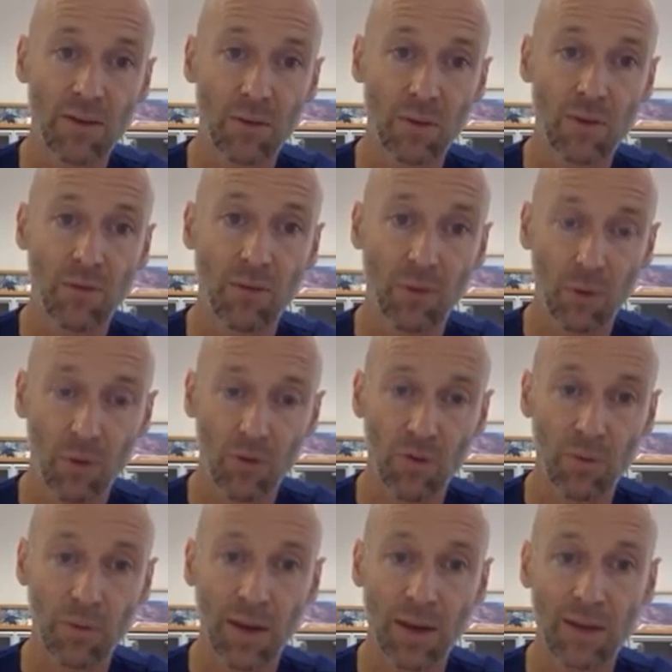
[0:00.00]
to give
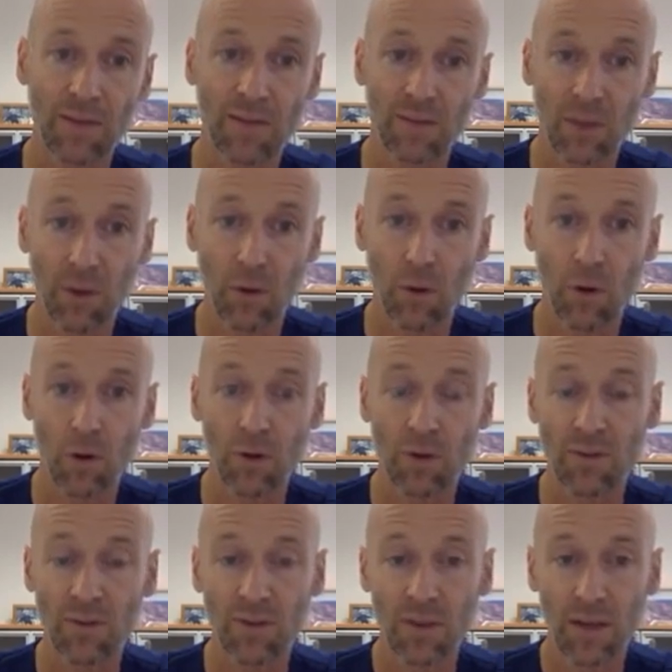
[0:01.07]
furosemide,
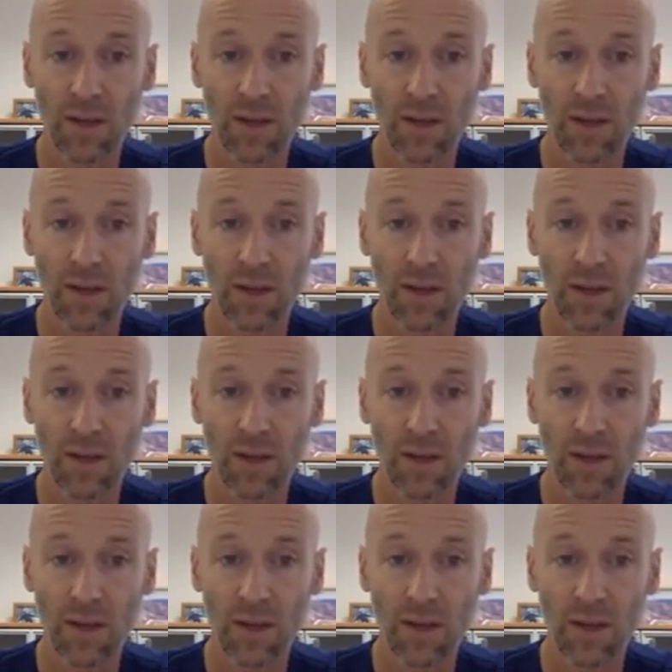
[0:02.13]
steroids,